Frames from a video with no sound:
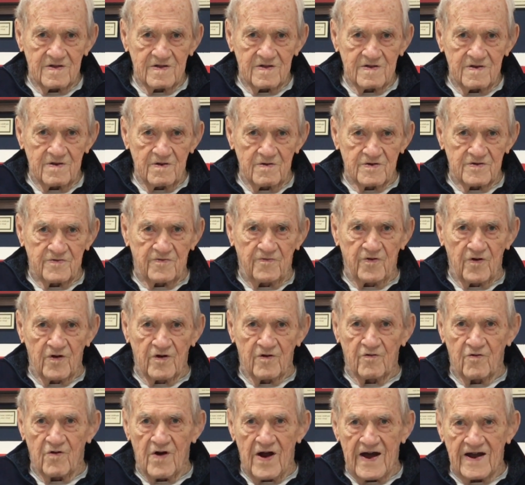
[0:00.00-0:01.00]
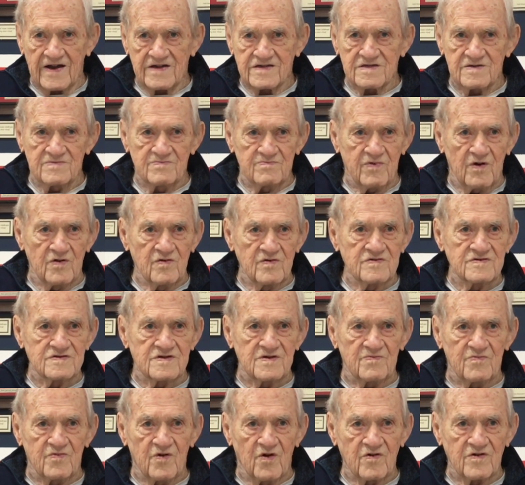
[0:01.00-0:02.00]
it was full of rocks and bones
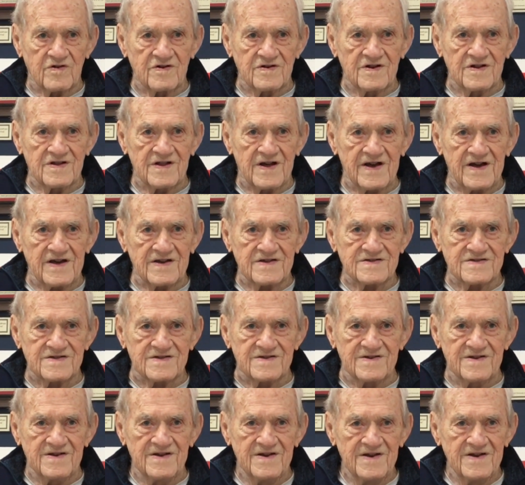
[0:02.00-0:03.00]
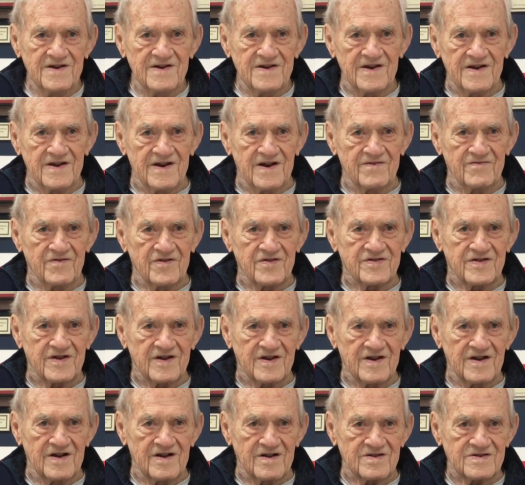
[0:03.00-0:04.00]
and broken glass and everything
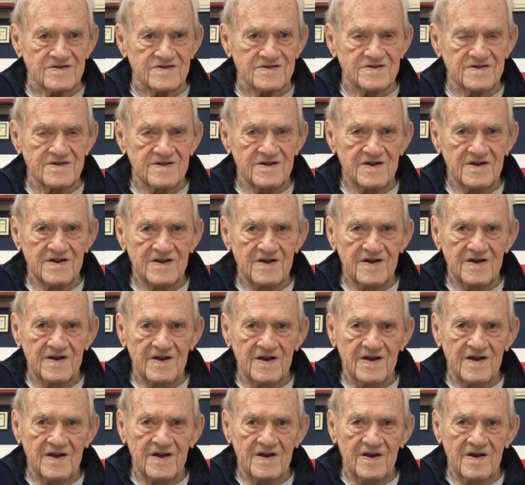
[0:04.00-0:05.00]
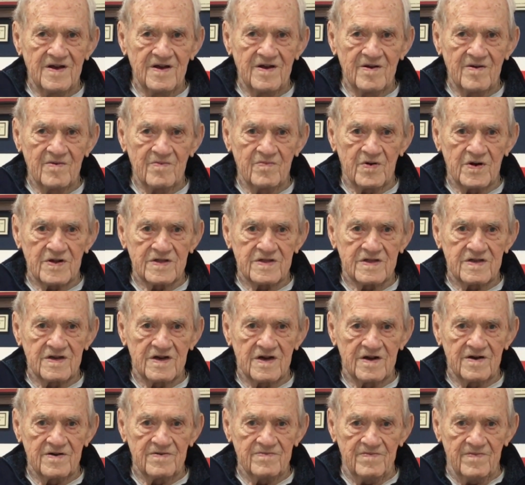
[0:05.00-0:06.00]
else. But
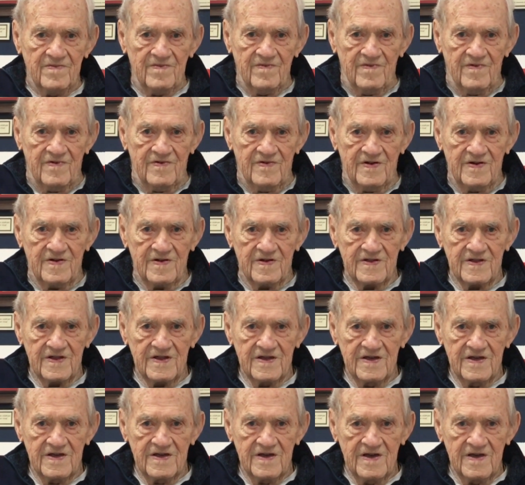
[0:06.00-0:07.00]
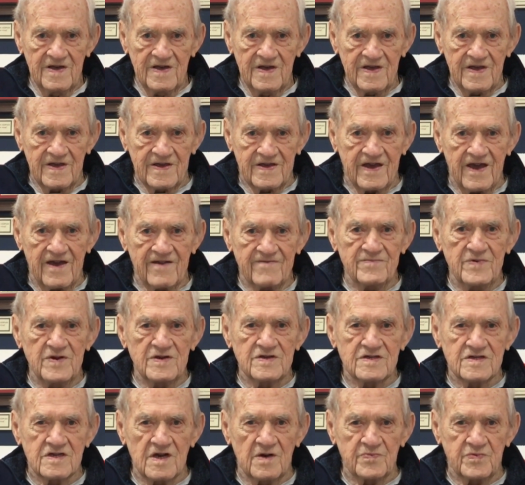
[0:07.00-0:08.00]
it gave me
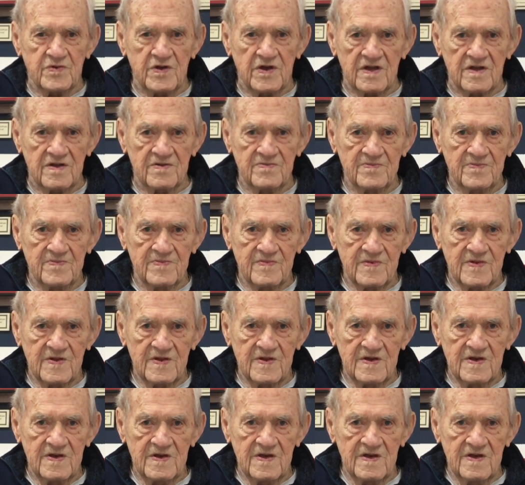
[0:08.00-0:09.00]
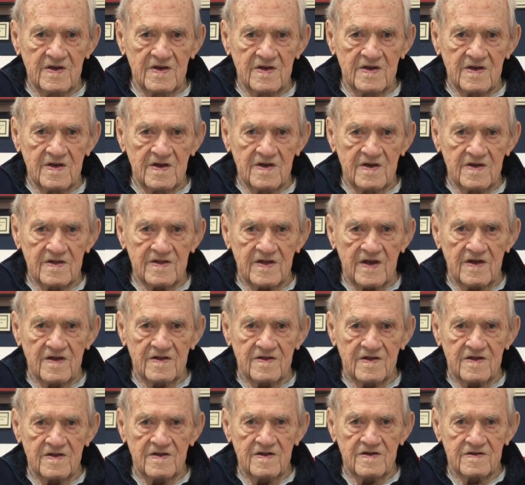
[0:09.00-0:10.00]
something,
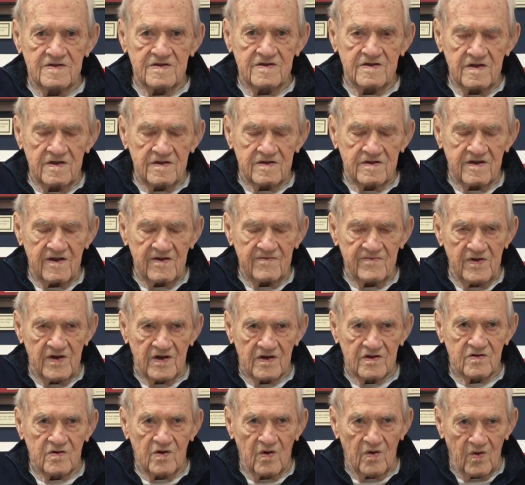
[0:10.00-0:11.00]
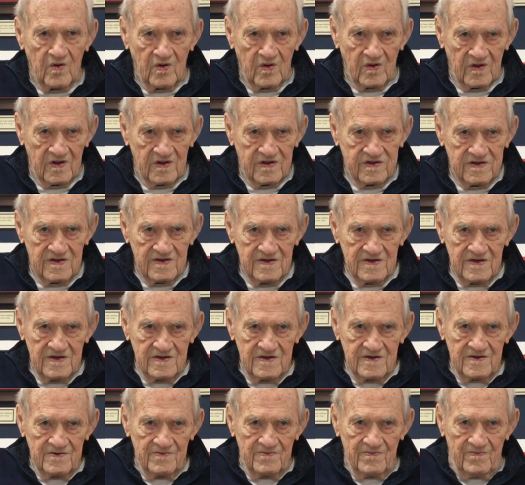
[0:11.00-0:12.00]
it gave me a goal.
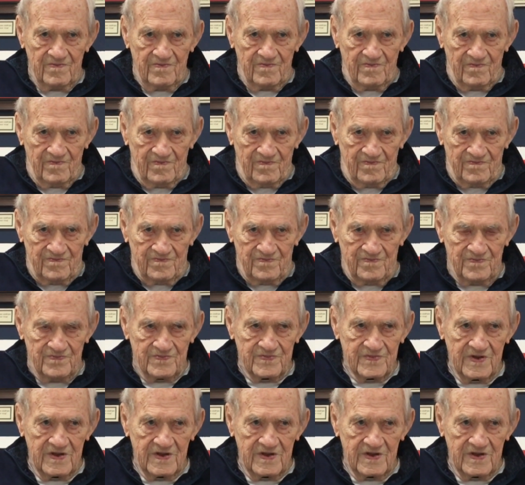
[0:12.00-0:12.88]
And